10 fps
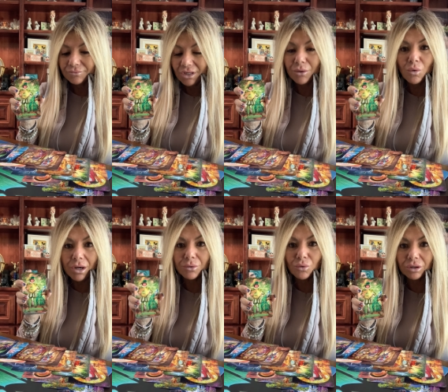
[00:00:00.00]
I
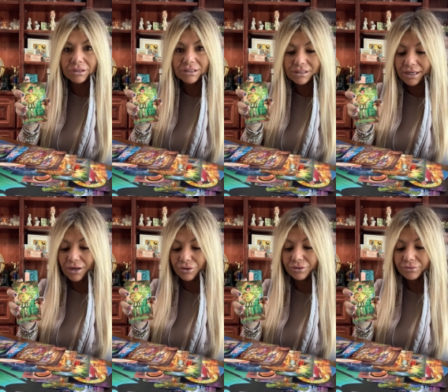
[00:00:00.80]
want to work this
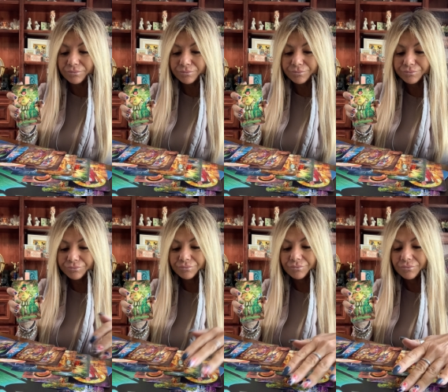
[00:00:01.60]
out.
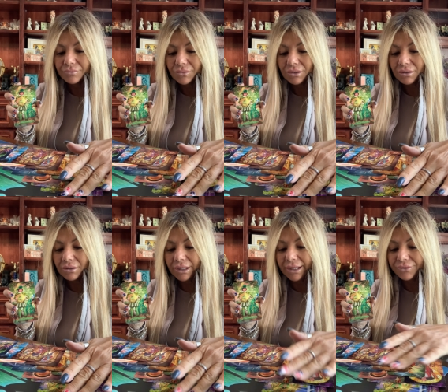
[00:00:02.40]

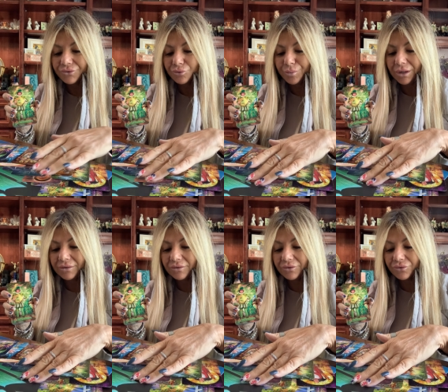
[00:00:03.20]
Cancer, Pisces,